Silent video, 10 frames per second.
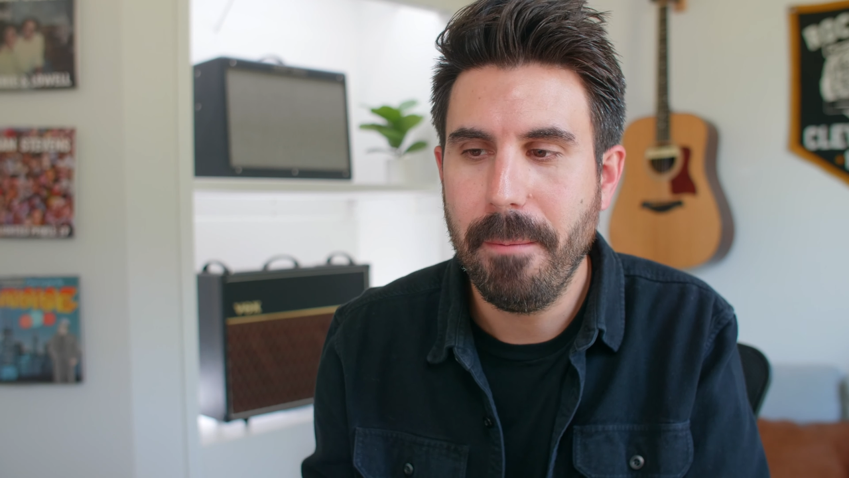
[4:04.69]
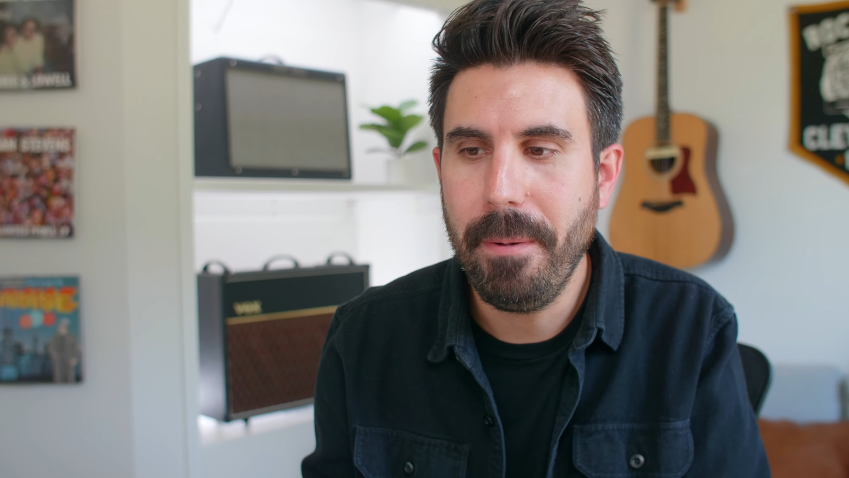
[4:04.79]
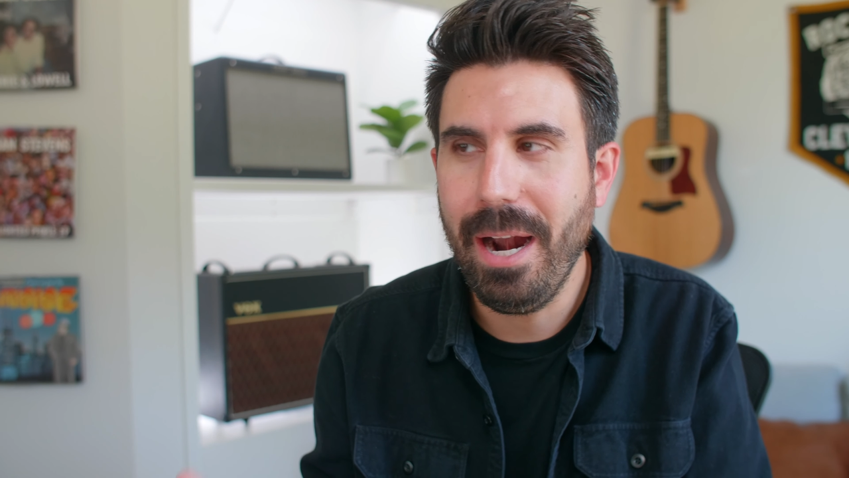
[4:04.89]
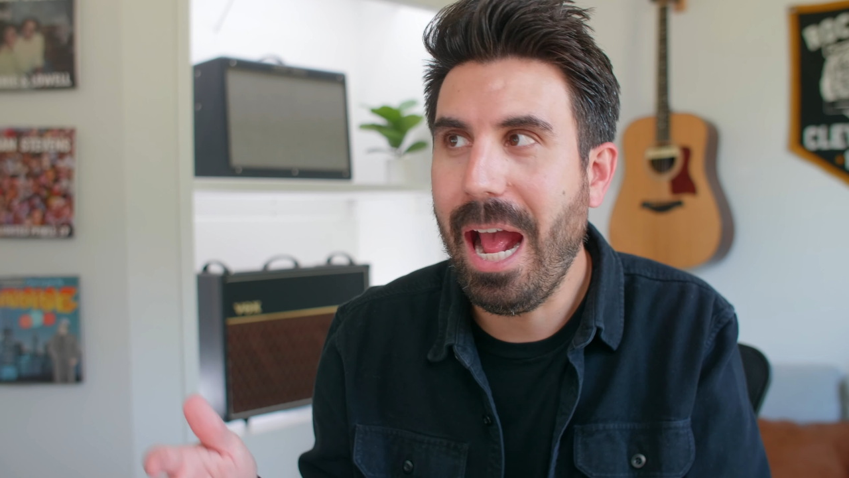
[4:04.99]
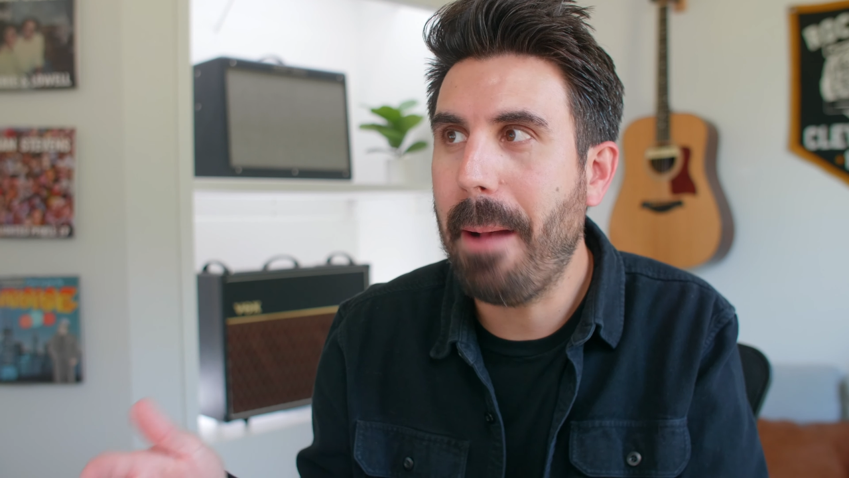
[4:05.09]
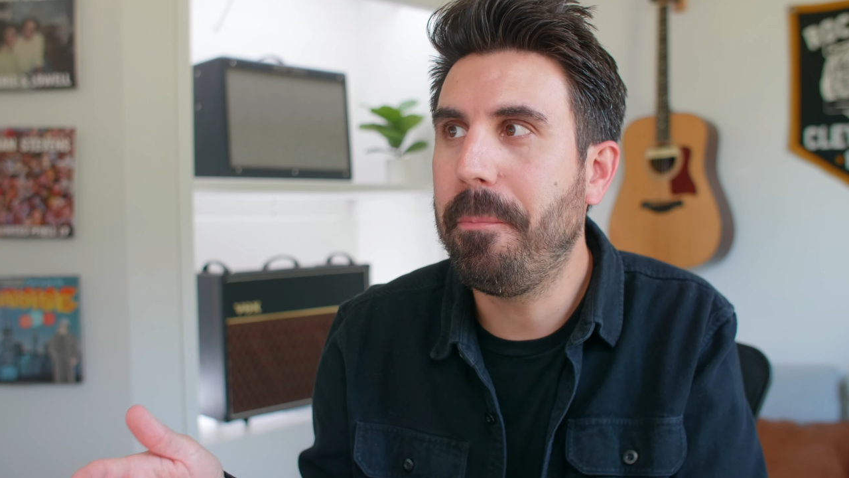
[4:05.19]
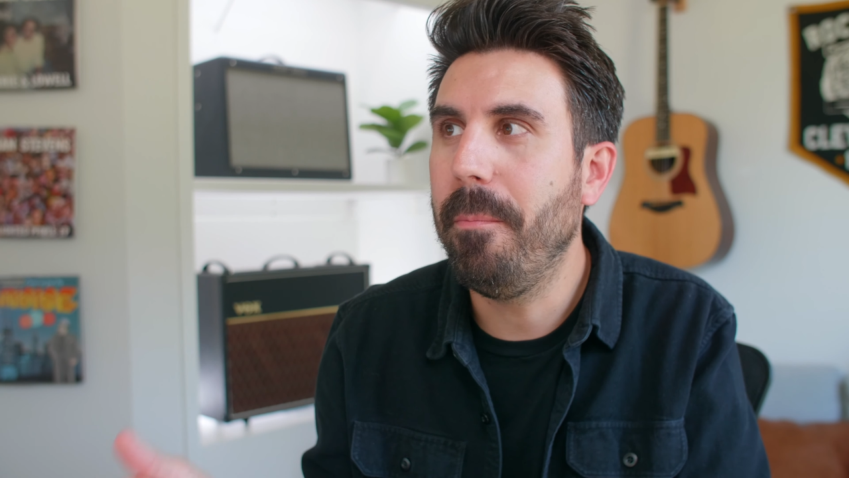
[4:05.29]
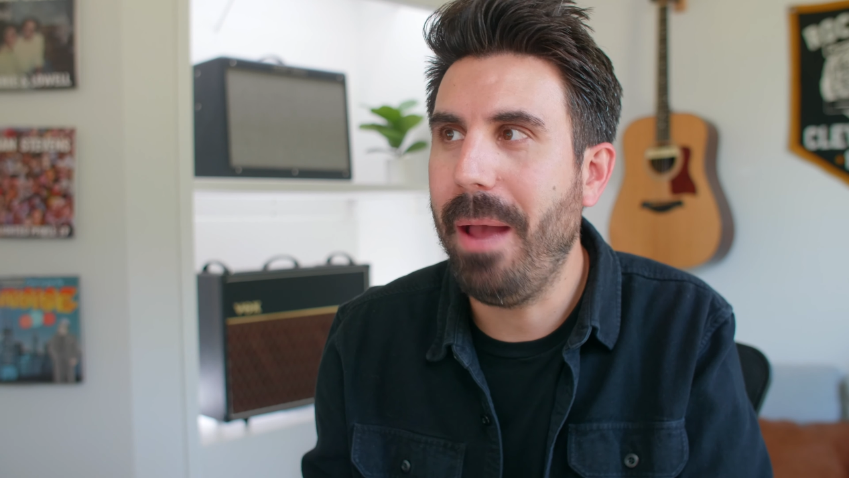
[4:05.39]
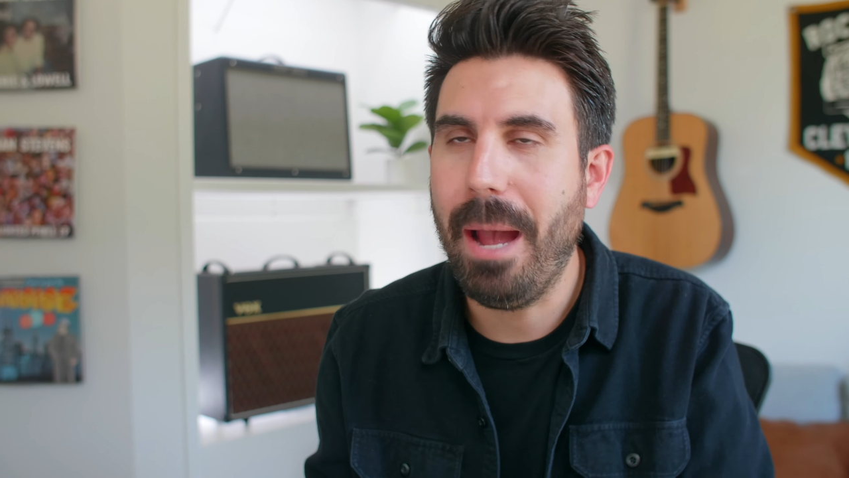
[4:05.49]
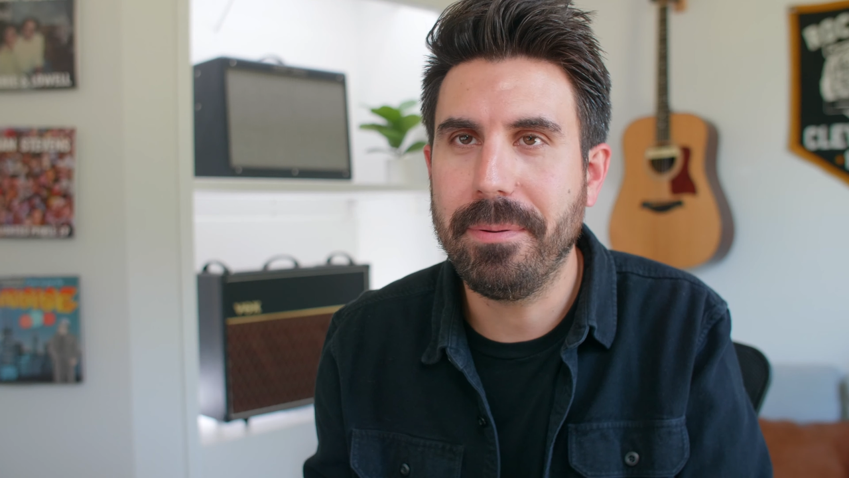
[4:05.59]
but Apple
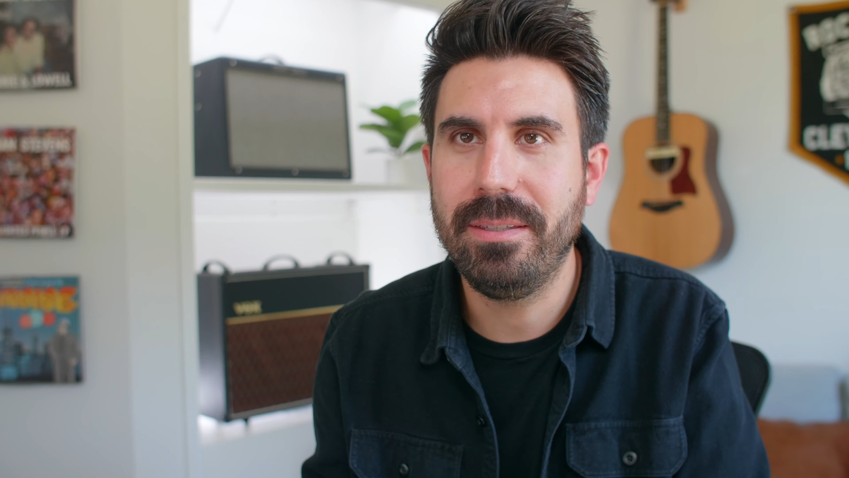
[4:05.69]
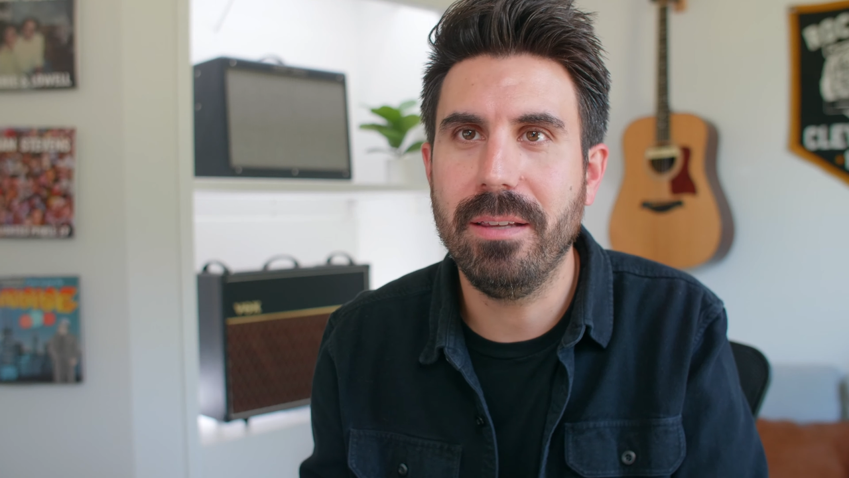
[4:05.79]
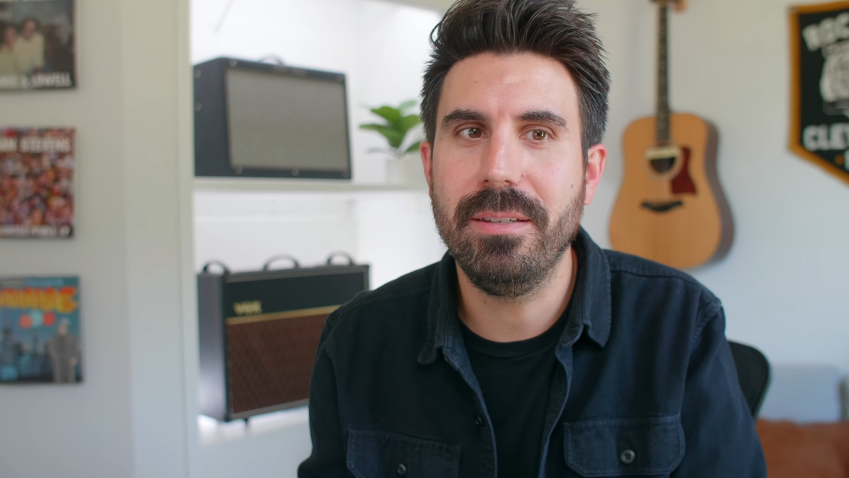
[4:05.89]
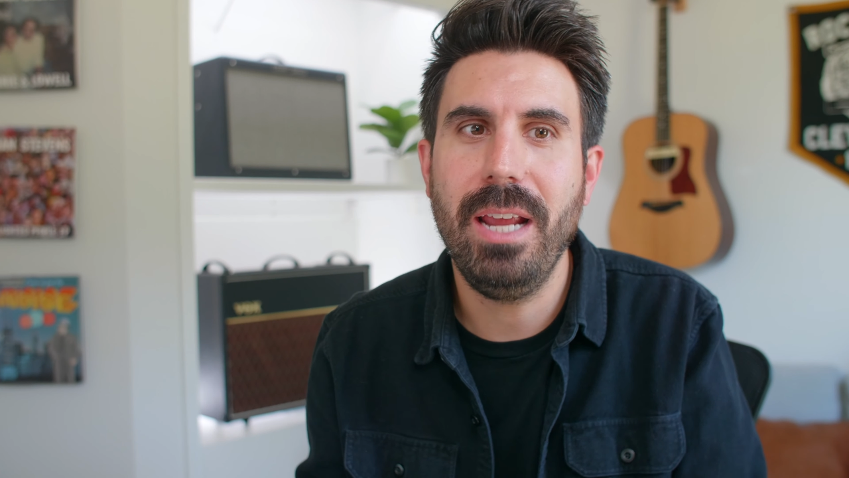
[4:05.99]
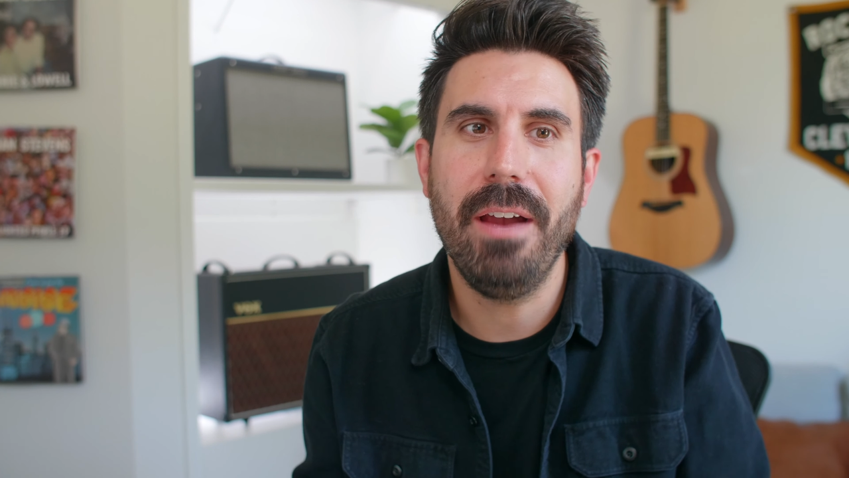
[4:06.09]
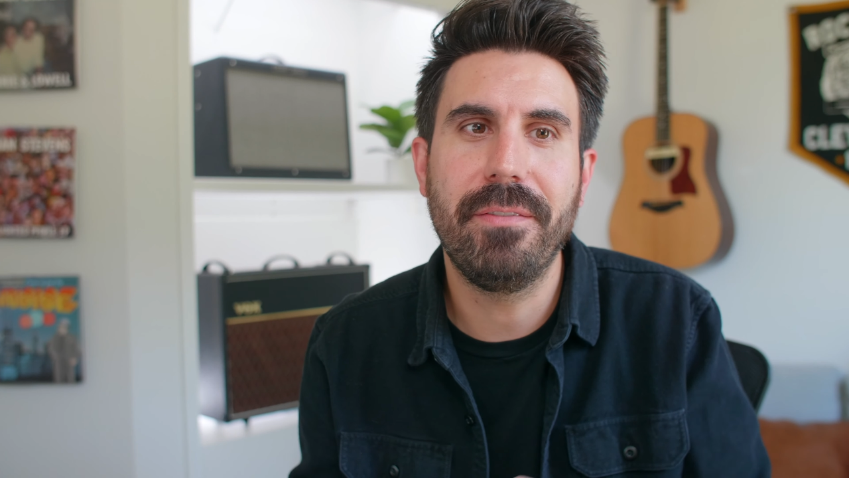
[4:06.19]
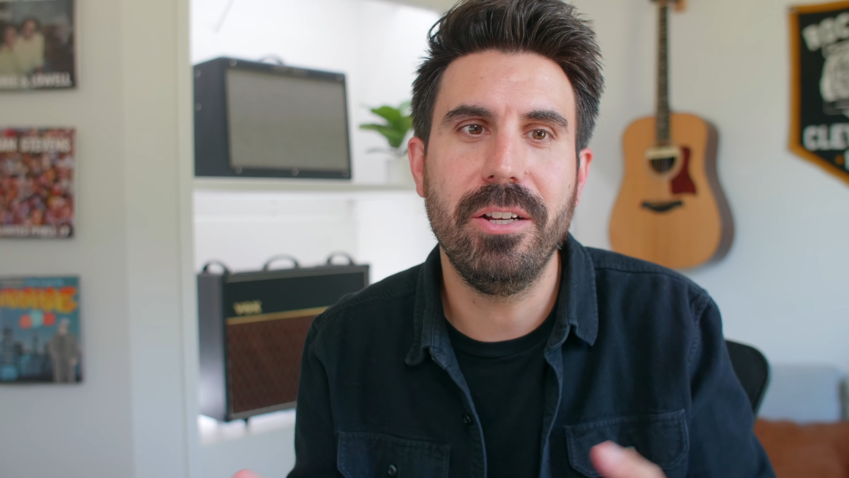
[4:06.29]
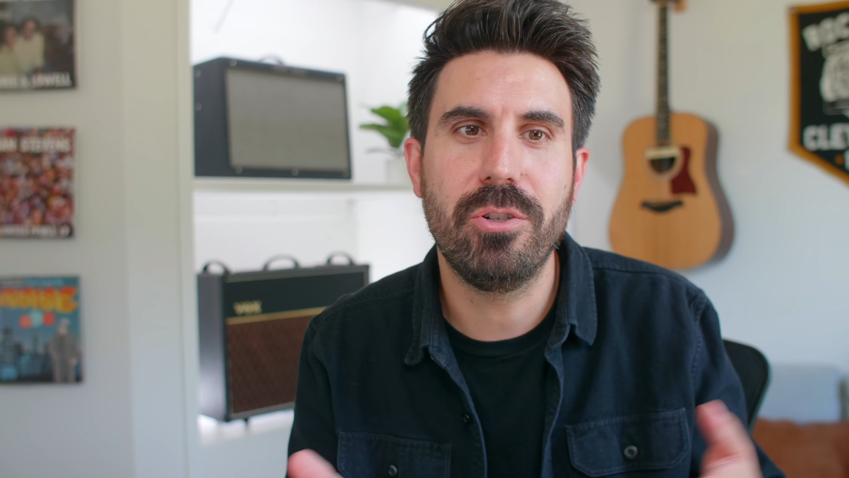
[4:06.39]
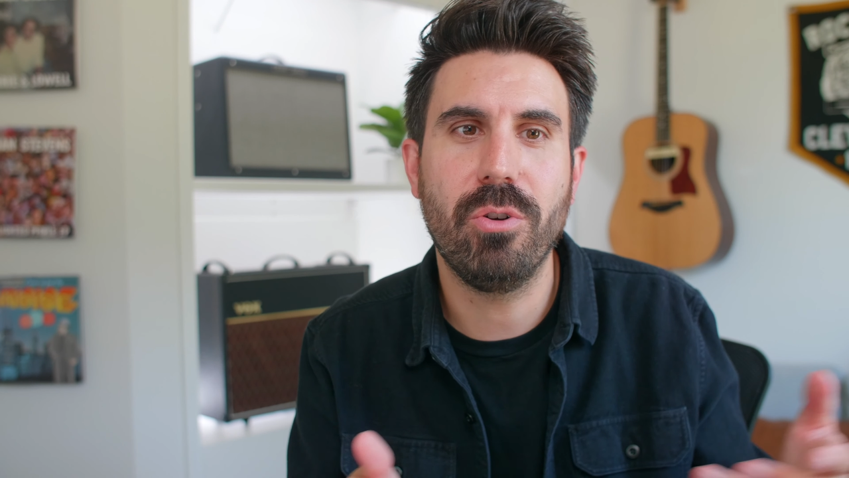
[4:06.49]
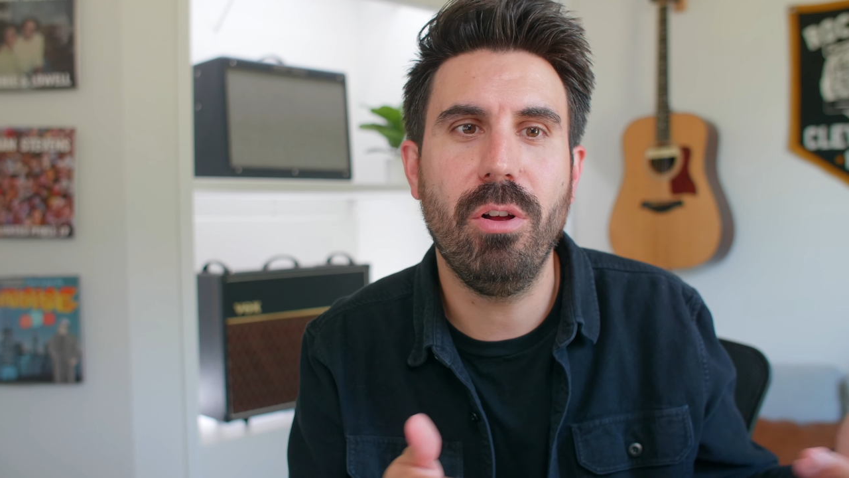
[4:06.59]
Maps doesn't have
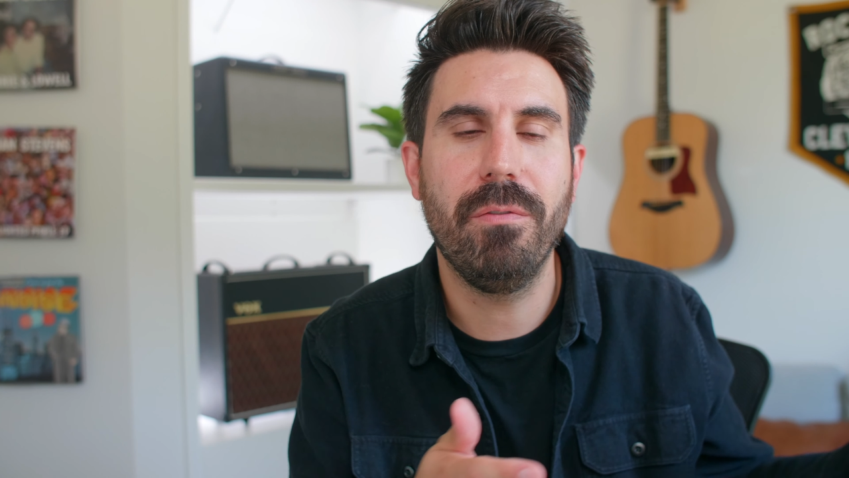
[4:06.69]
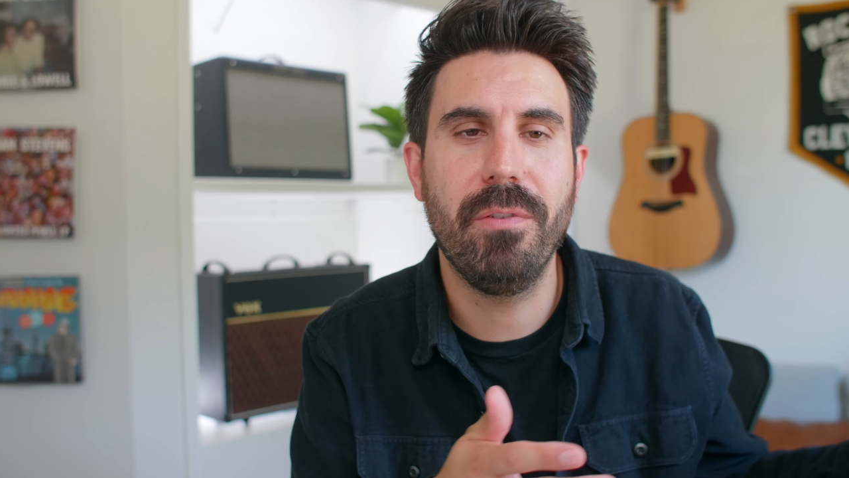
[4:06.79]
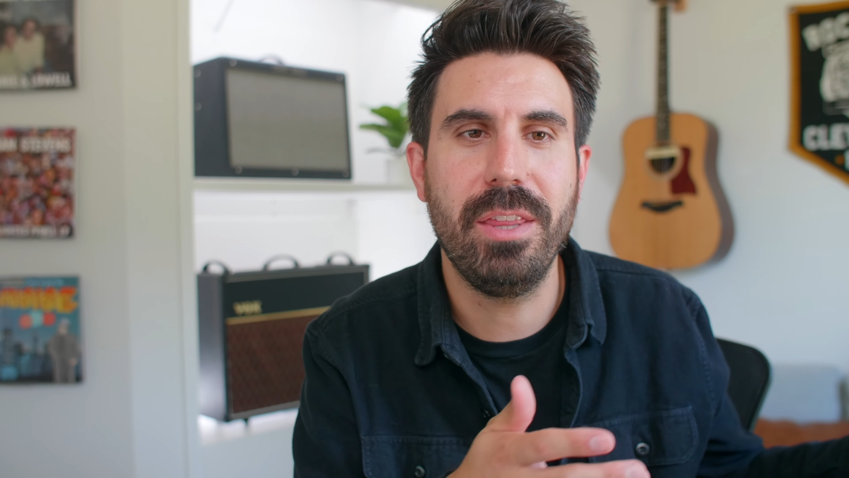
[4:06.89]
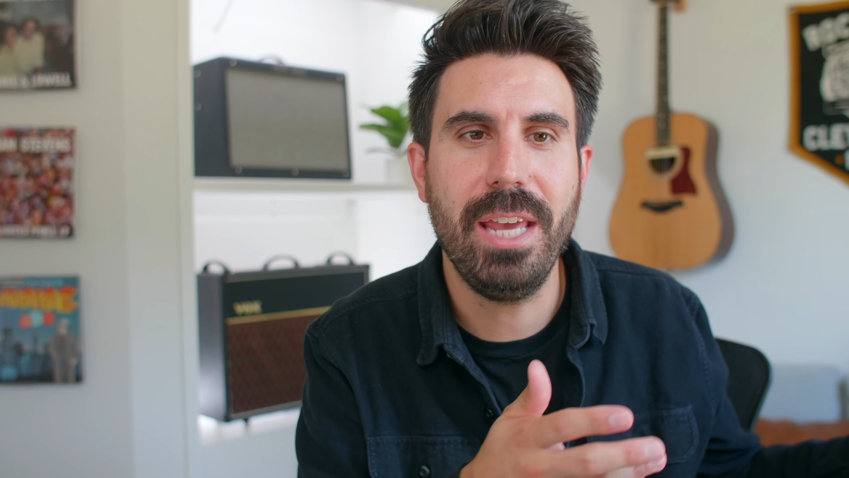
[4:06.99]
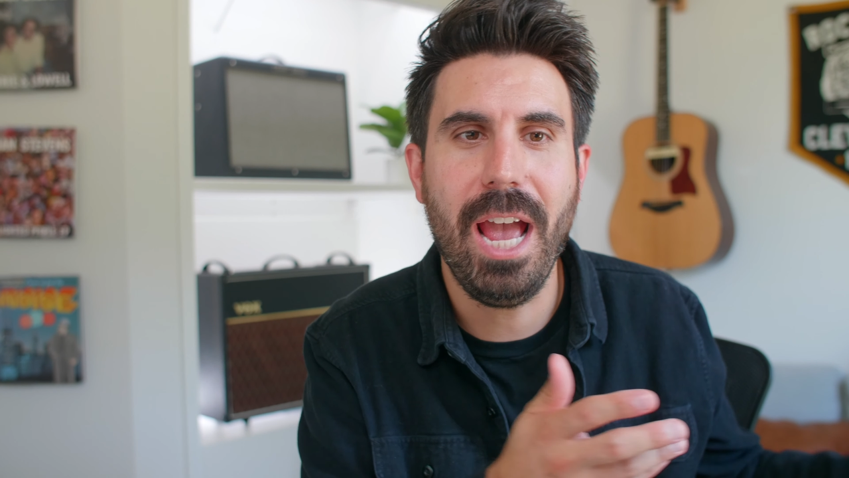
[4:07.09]
control for the